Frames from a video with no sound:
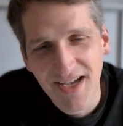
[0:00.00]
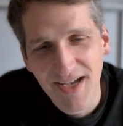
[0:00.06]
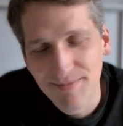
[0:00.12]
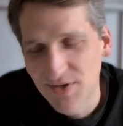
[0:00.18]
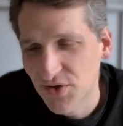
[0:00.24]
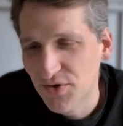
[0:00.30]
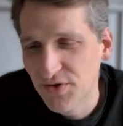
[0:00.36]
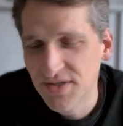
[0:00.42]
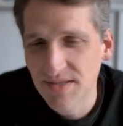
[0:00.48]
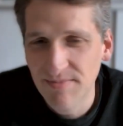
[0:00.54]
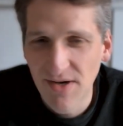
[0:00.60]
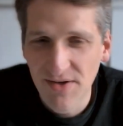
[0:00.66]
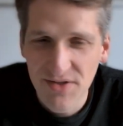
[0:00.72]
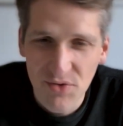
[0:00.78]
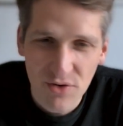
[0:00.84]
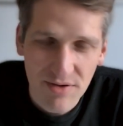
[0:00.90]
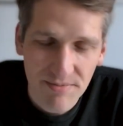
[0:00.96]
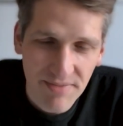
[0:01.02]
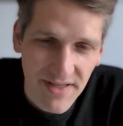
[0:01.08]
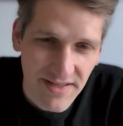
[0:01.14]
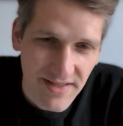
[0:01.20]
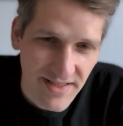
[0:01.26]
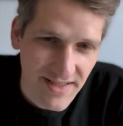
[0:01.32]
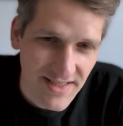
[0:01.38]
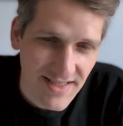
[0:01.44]
I'm curious about your
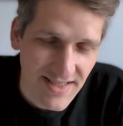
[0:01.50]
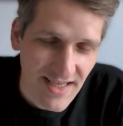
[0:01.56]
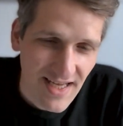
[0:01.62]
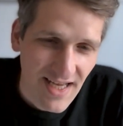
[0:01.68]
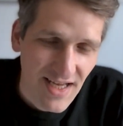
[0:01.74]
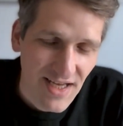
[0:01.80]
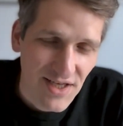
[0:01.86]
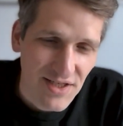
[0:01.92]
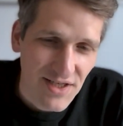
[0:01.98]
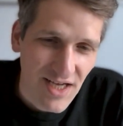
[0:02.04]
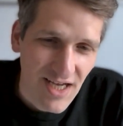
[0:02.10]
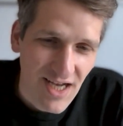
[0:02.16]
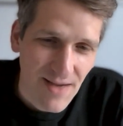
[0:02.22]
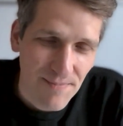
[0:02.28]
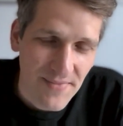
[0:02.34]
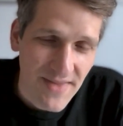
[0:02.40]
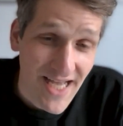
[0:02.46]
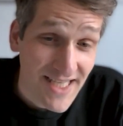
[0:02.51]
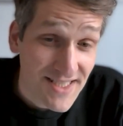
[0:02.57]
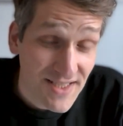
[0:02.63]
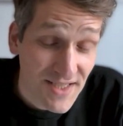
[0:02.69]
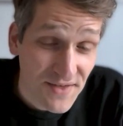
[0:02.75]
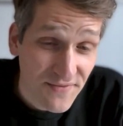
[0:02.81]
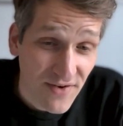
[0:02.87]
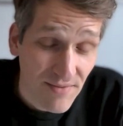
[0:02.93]
opinions.
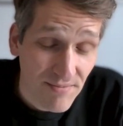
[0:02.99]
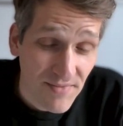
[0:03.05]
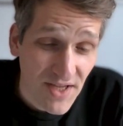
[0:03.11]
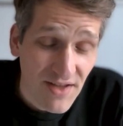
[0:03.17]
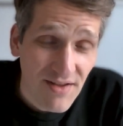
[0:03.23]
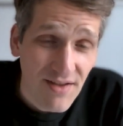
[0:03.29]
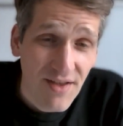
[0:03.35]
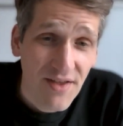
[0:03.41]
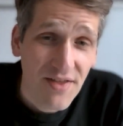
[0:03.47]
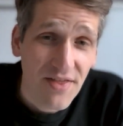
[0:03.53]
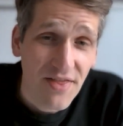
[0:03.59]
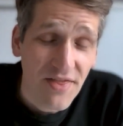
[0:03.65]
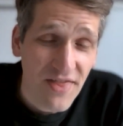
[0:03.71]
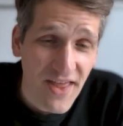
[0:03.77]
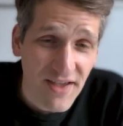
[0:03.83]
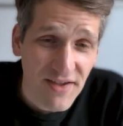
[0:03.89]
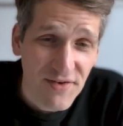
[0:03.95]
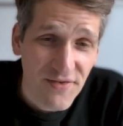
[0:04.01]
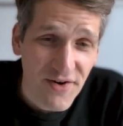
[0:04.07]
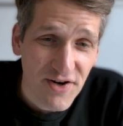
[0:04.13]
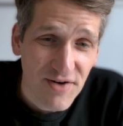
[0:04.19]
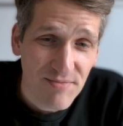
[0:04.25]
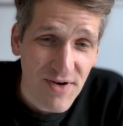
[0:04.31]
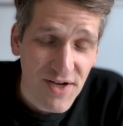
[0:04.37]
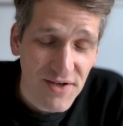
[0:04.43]
That's it from me. Thank you
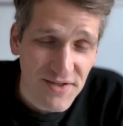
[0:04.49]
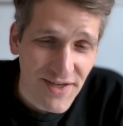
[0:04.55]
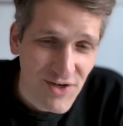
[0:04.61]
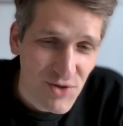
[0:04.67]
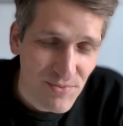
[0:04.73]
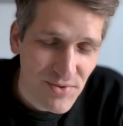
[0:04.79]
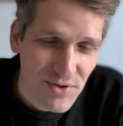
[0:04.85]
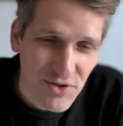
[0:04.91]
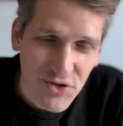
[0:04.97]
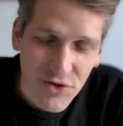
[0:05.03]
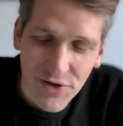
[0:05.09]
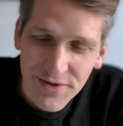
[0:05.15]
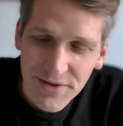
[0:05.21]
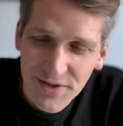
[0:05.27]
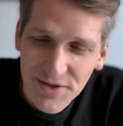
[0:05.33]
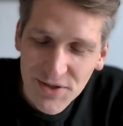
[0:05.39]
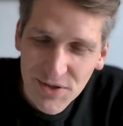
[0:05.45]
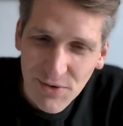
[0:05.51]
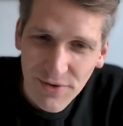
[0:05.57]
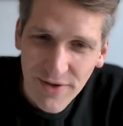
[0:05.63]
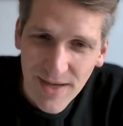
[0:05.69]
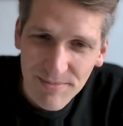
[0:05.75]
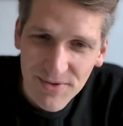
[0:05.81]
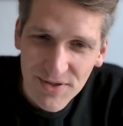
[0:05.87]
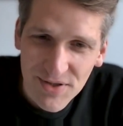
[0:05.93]
very much. I hope you enjoyed this solo
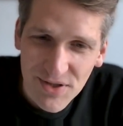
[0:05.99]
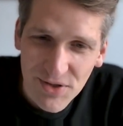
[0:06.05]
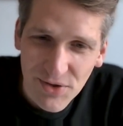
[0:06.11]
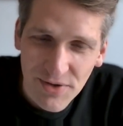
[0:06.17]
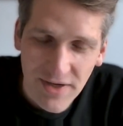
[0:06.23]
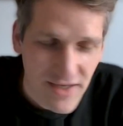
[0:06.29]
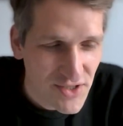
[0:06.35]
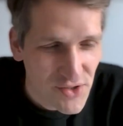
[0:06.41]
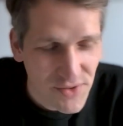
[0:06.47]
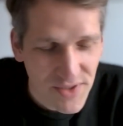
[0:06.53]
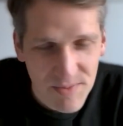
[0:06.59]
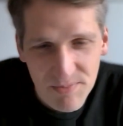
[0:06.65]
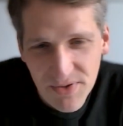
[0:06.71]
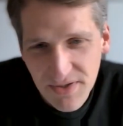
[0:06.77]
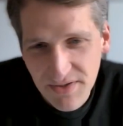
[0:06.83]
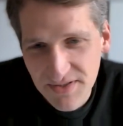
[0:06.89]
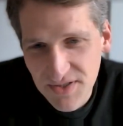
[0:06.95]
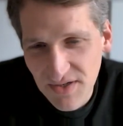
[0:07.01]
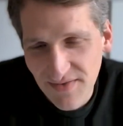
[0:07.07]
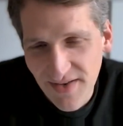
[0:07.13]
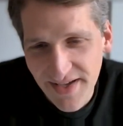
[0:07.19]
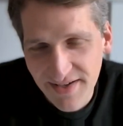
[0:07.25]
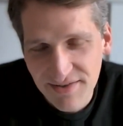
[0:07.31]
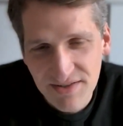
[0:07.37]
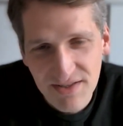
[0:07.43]
episode. I know it's been sort of
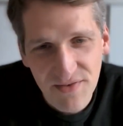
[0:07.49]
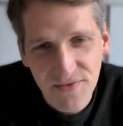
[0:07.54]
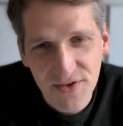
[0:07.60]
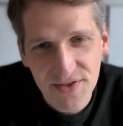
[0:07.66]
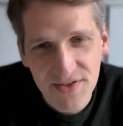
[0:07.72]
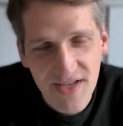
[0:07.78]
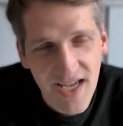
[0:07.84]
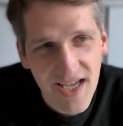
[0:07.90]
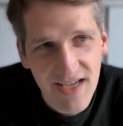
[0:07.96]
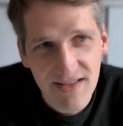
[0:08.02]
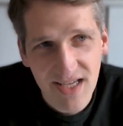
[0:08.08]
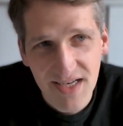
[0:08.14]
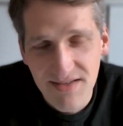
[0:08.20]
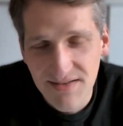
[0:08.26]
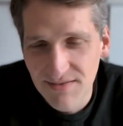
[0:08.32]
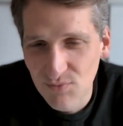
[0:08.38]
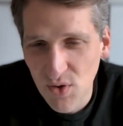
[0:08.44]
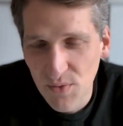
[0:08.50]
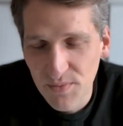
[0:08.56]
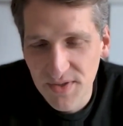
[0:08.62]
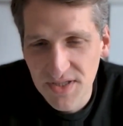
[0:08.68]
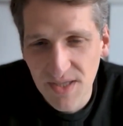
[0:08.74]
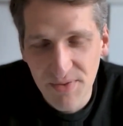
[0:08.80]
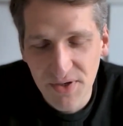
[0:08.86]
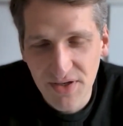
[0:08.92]
like a different take than what we
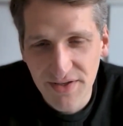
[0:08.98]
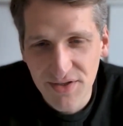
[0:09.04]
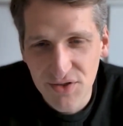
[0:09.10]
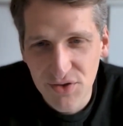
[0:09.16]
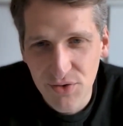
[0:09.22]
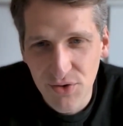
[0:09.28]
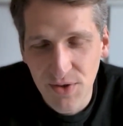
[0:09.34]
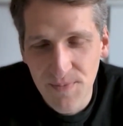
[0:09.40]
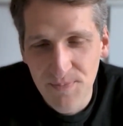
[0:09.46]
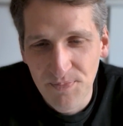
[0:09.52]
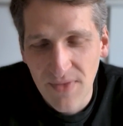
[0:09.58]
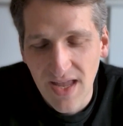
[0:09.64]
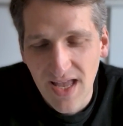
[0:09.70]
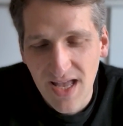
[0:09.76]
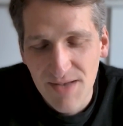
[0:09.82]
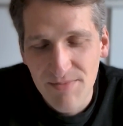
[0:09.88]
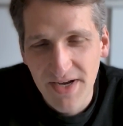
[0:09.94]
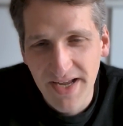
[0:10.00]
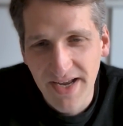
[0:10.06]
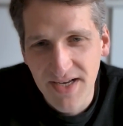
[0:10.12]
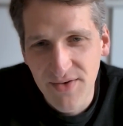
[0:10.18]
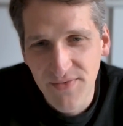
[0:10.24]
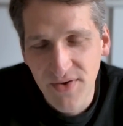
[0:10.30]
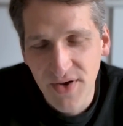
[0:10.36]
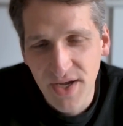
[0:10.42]
typically do, but
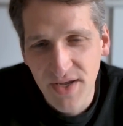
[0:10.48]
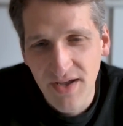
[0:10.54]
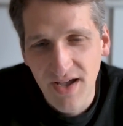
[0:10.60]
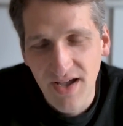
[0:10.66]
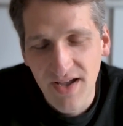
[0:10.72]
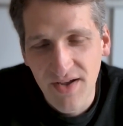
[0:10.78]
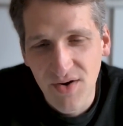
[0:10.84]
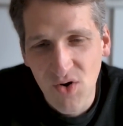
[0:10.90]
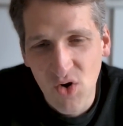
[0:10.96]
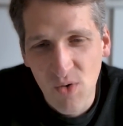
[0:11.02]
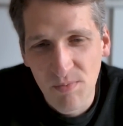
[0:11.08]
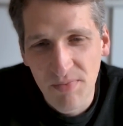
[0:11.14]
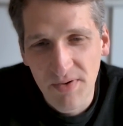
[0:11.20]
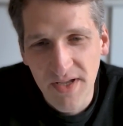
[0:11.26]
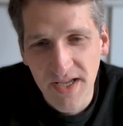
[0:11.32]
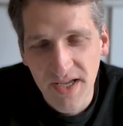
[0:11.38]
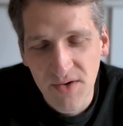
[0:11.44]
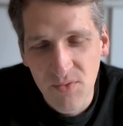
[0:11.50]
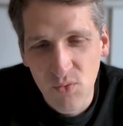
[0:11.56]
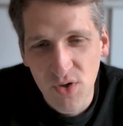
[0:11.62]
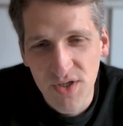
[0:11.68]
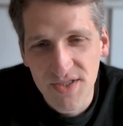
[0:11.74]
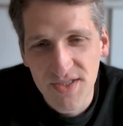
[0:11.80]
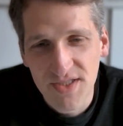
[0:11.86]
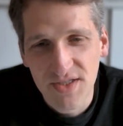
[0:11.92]
anyway, I hope it
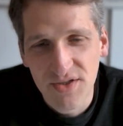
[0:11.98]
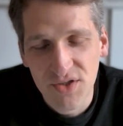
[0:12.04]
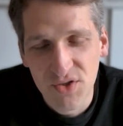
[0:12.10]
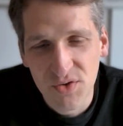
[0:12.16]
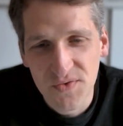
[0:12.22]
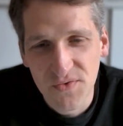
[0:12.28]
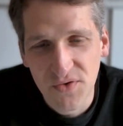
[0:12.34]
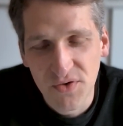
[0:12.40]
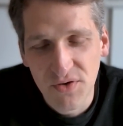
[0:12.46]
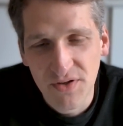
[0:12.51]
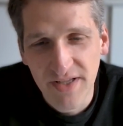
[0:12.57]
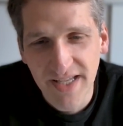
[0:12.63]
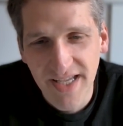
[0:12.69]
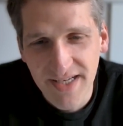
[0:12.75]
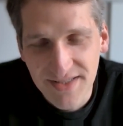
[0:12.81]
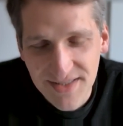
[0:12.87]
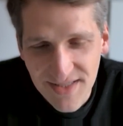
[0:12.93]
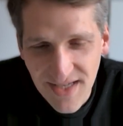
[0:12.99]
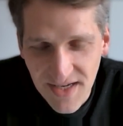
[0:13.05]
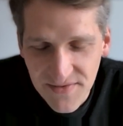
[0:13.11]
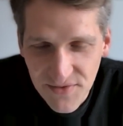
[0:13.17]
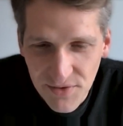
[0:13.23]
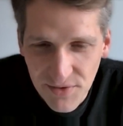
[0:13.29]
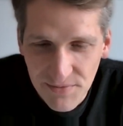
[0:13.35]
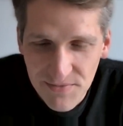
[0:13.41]
was useful and
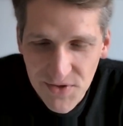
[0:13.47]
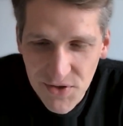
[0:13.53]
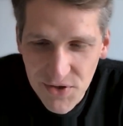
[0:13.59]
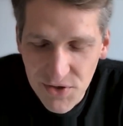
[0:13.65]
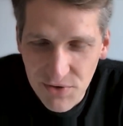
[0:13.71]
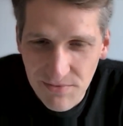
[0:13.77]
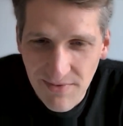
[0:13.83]
insightful to you.